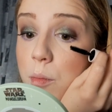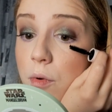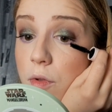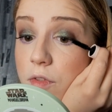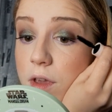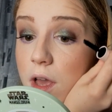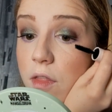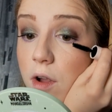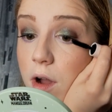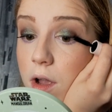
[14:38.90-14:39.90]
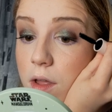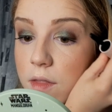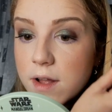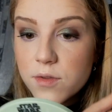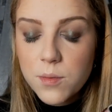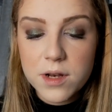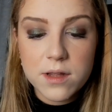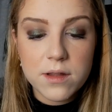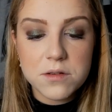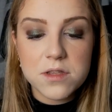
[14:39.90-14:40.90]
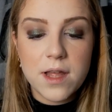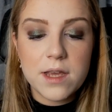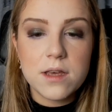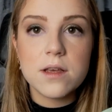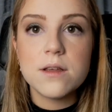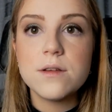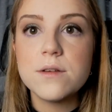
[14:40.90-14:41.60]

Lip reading: Pull together. That's what it looks like.